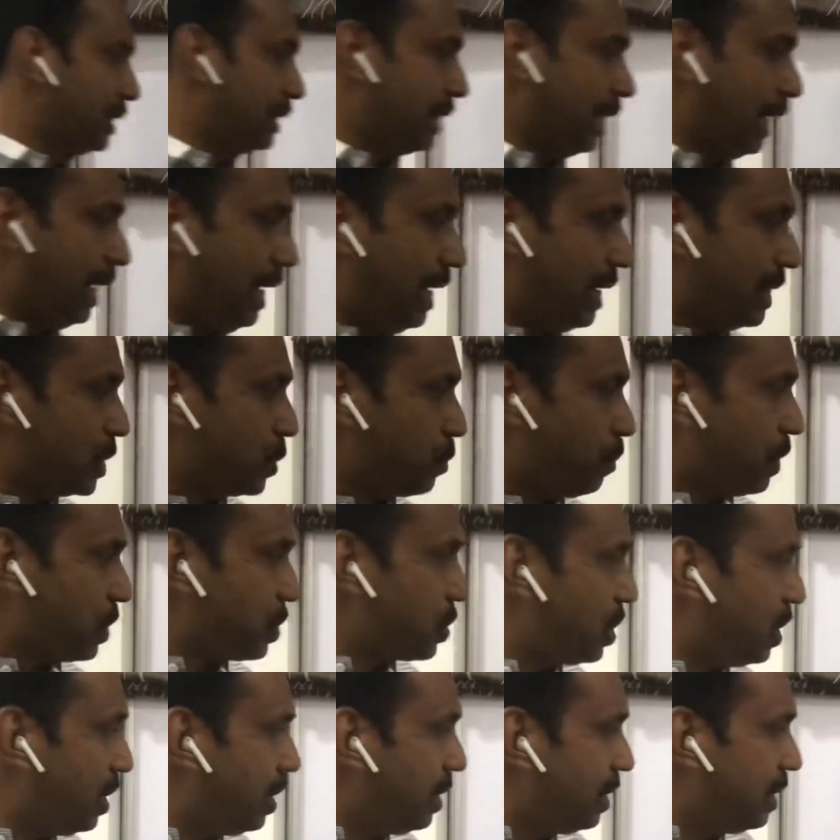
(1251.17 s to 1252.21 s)
3
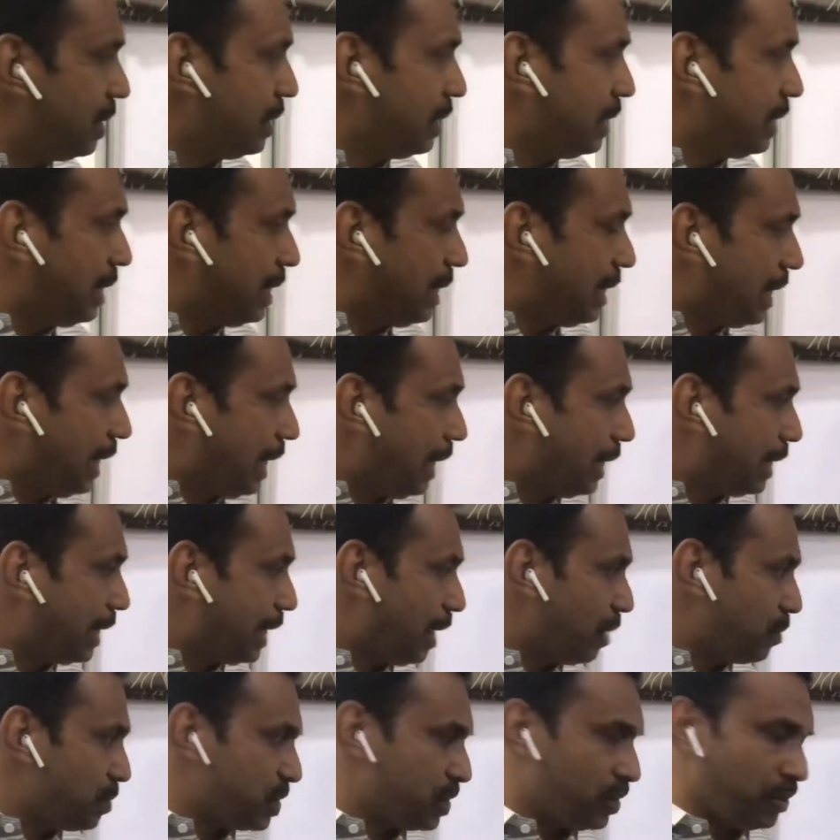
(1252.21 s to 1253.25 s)
expression in
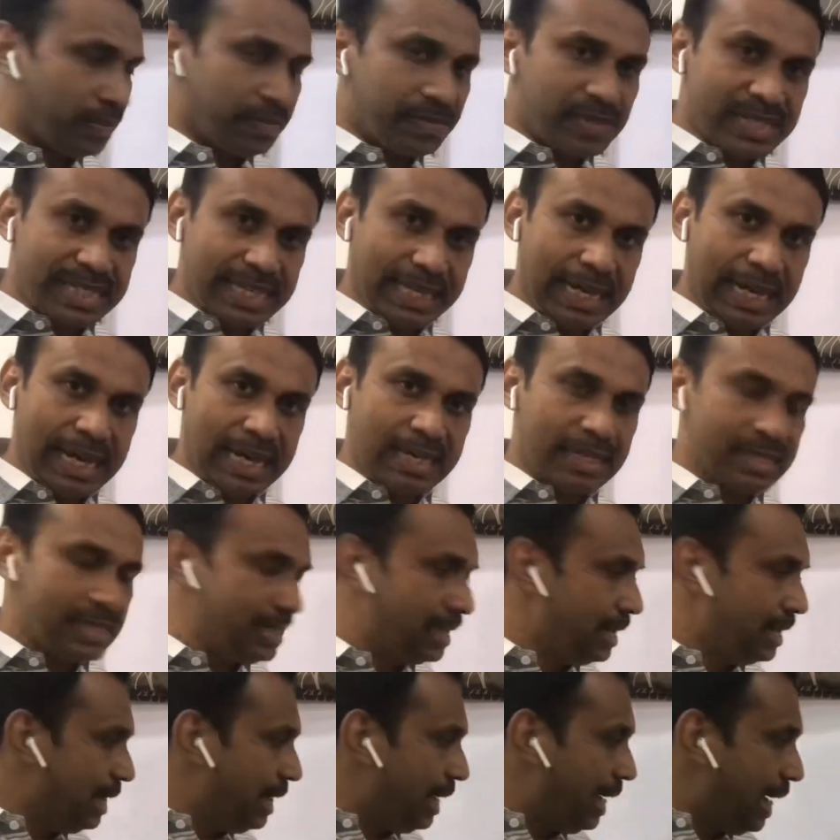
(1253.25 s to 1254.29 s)
terms of charge
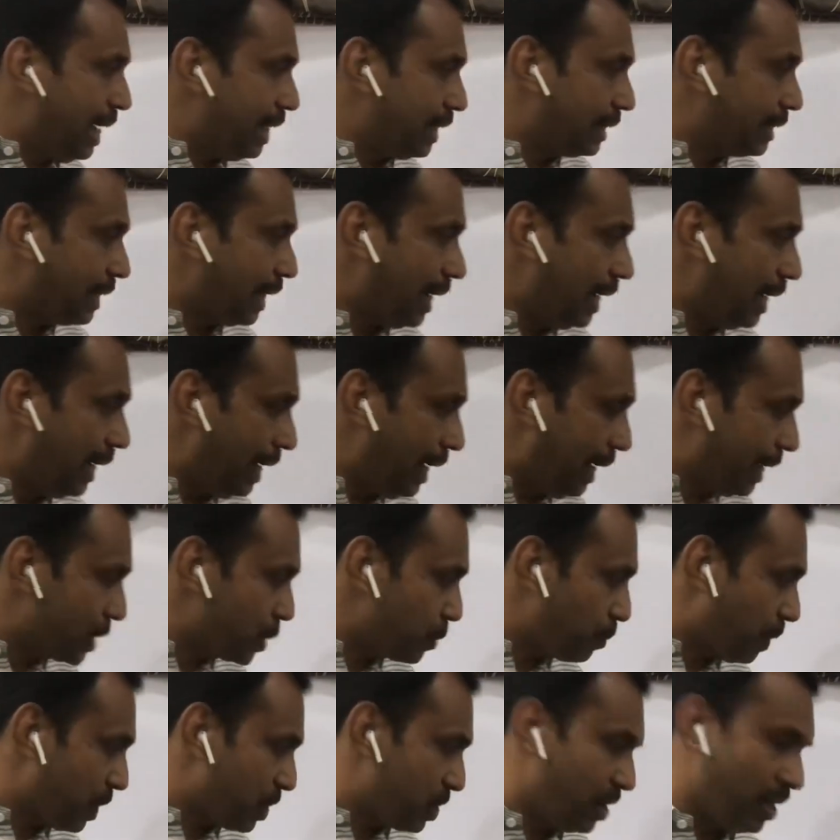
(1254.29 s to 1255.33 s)
and 3
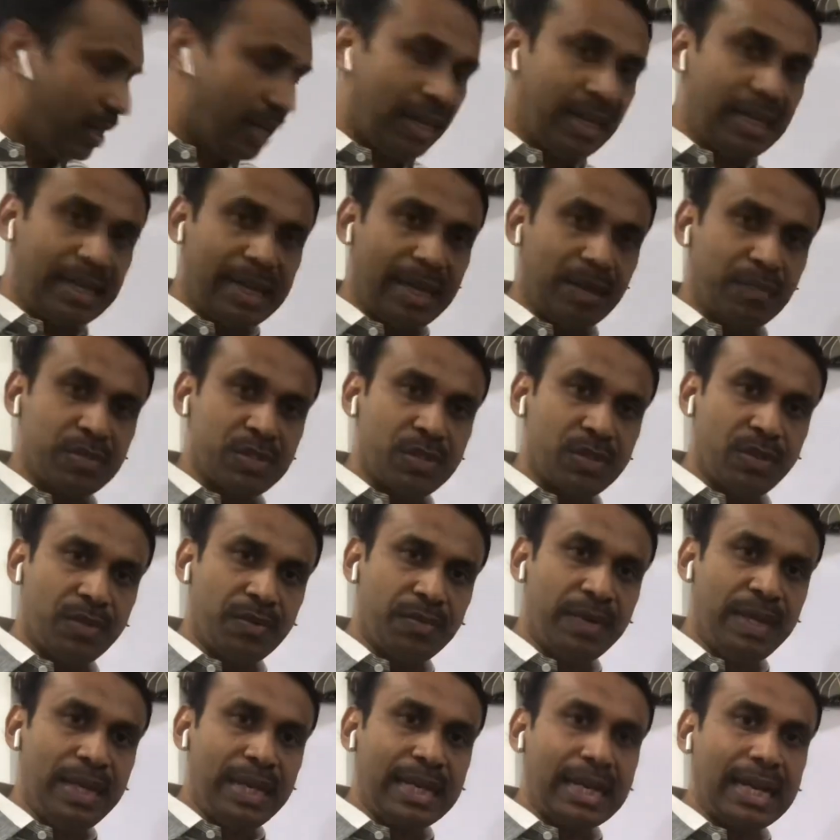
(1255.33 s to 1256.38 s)
expression in terms
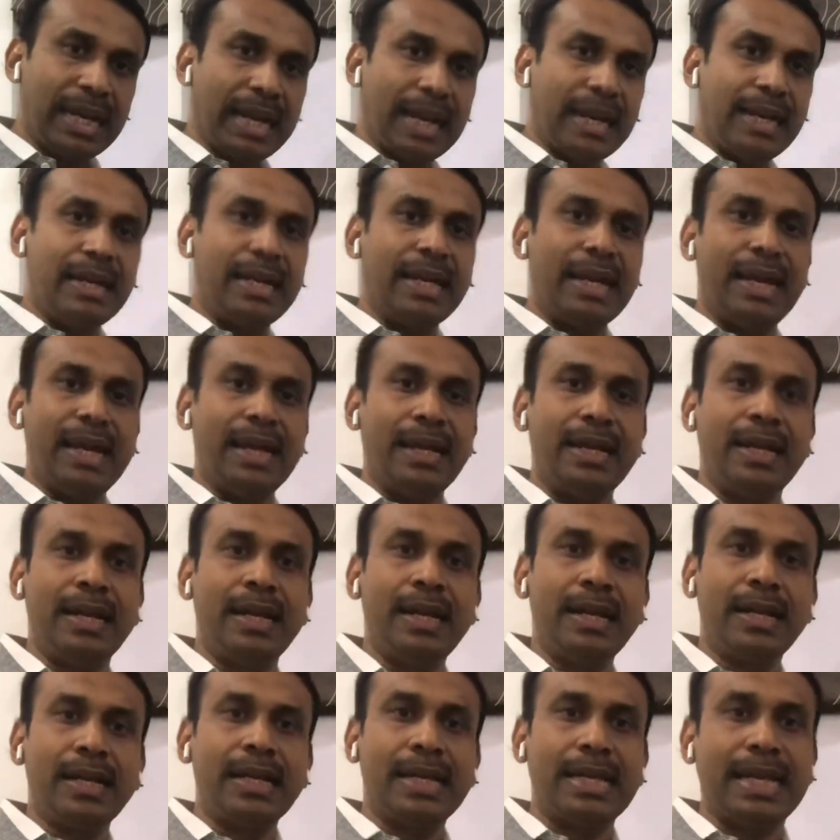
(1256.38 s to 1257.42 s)
of current and
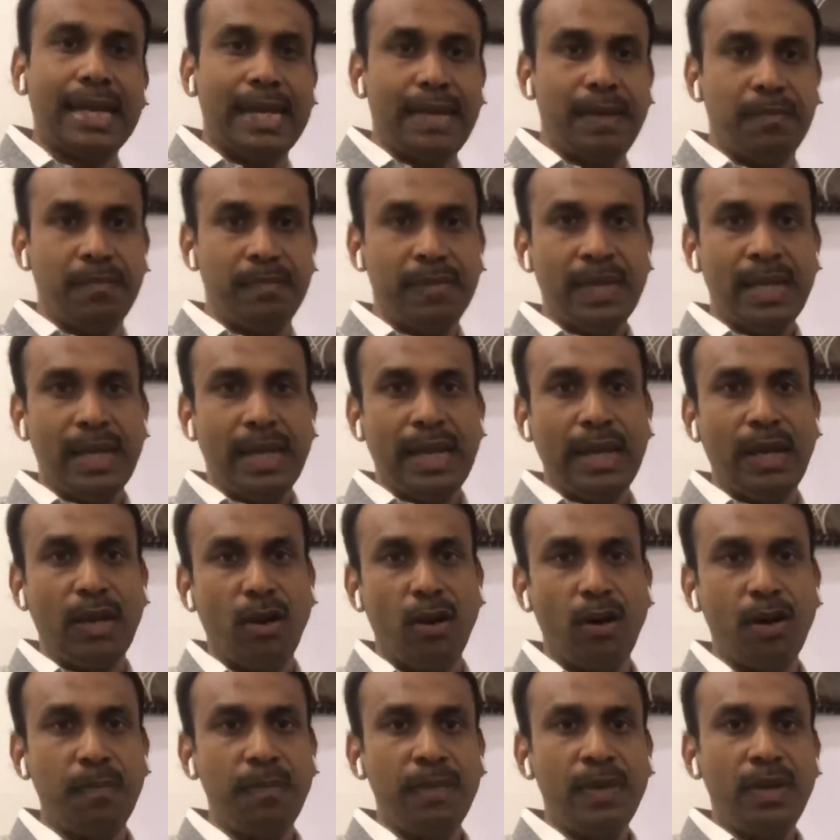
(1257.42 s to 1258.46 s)
time. I
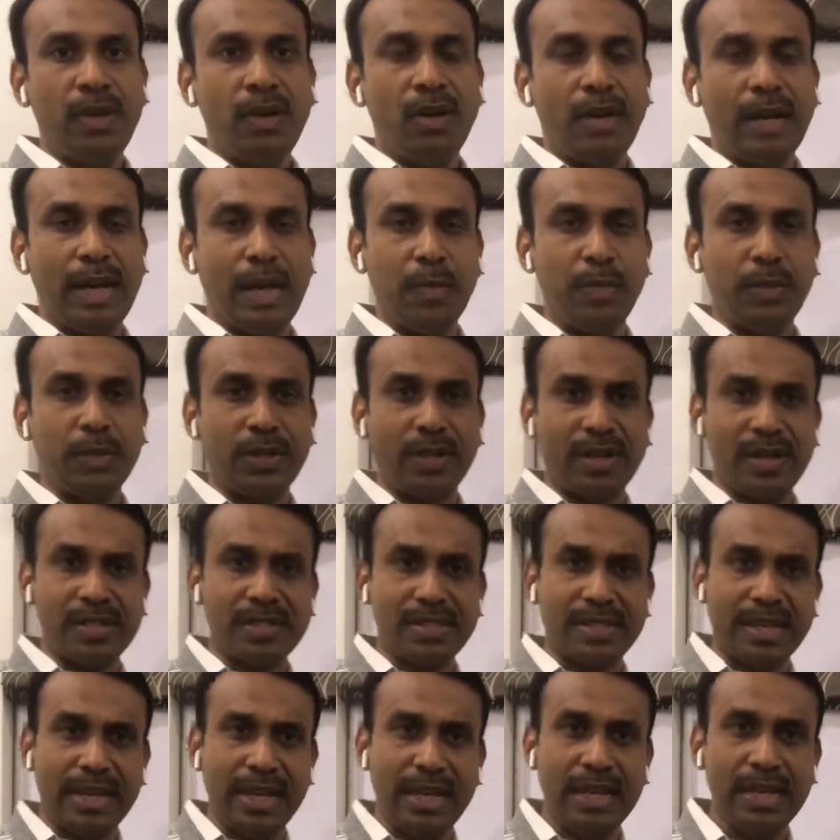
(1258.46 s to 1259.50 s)
hope you are able to
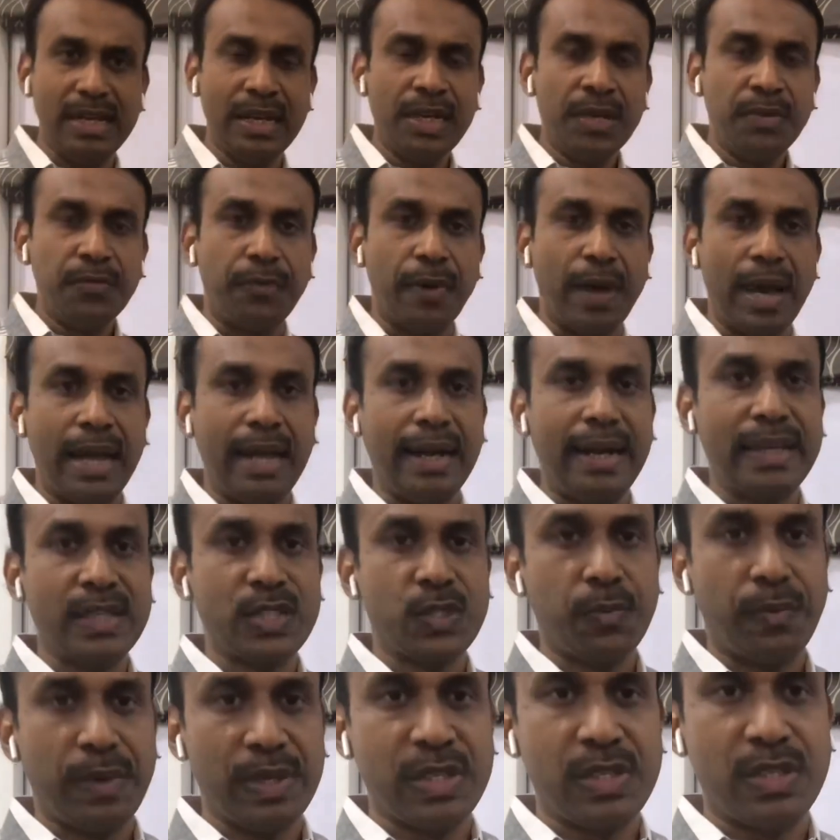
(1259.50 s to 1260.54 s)
understand
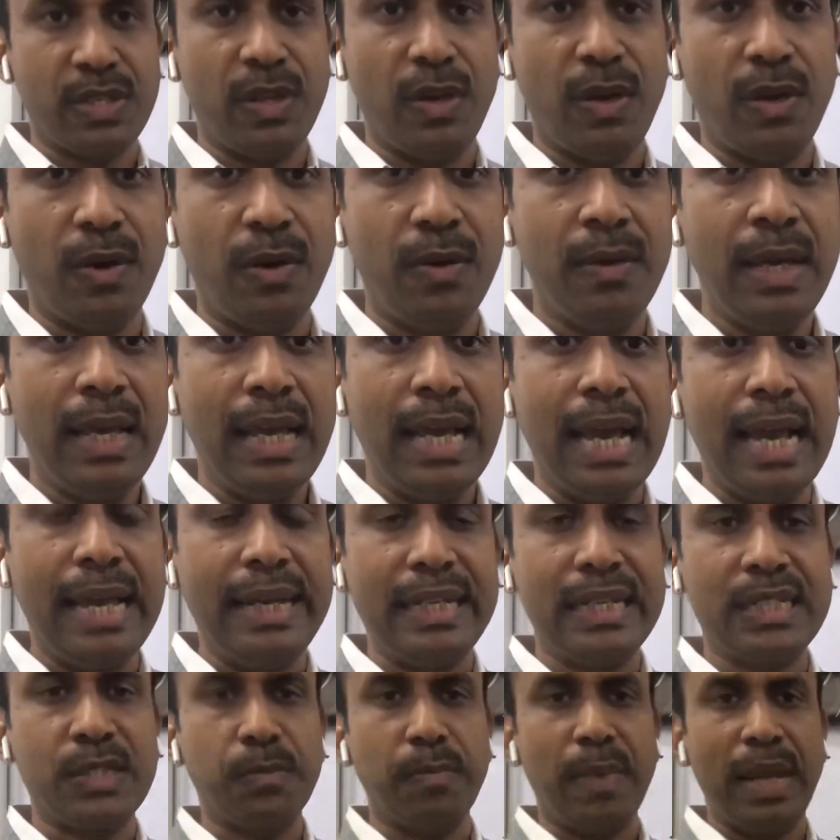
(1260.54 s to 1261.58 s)
Faraday's first law and
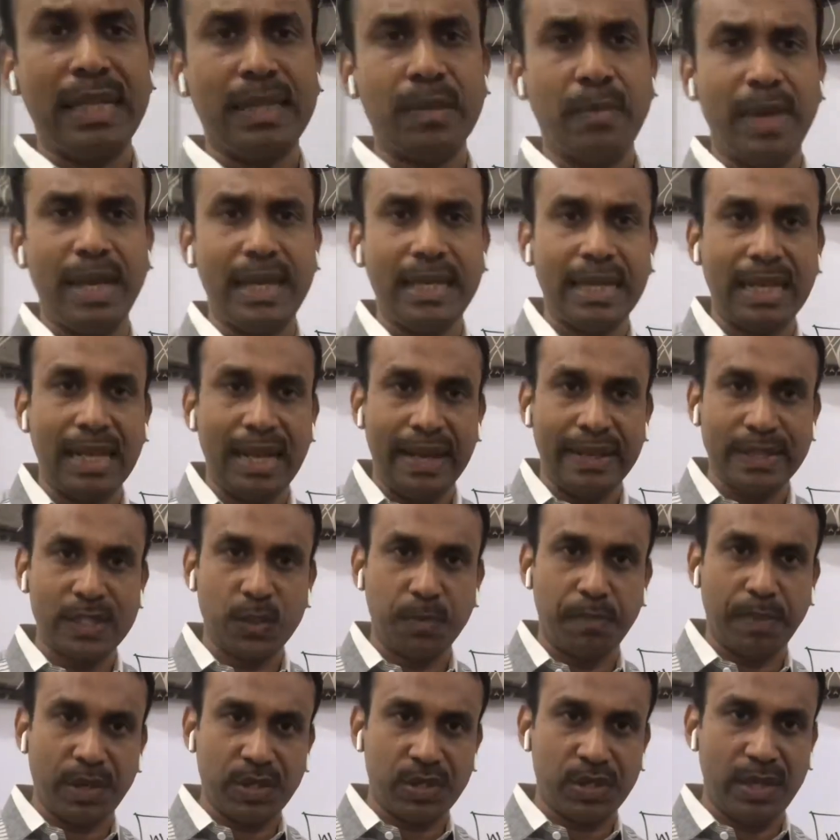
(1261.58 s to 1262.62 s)
its mathematical
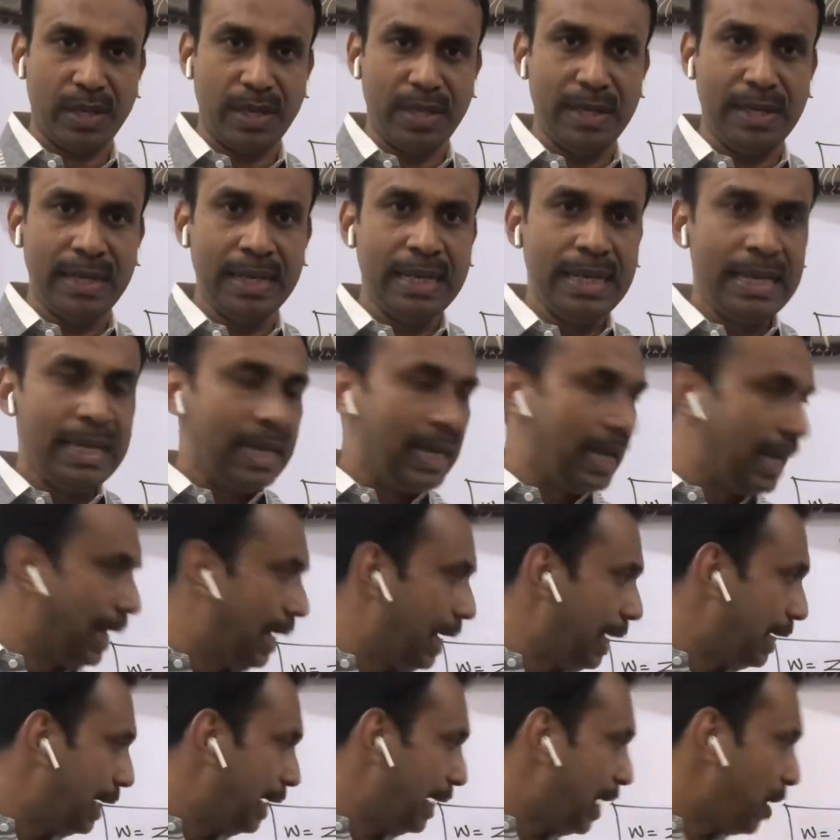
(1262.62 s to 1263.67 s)
expression
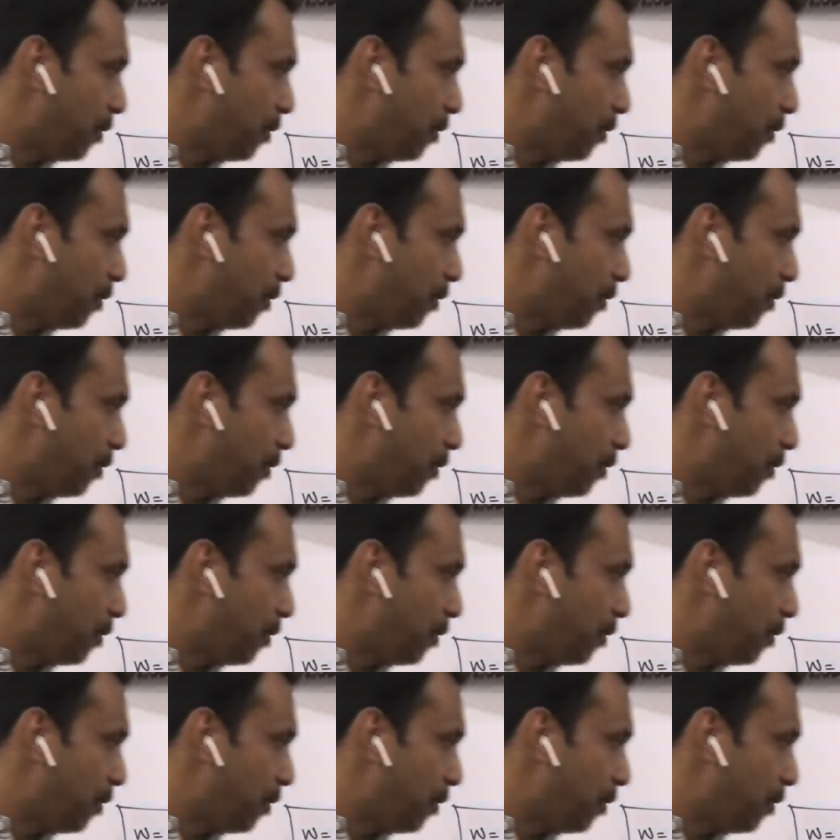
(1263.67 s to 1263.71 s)
and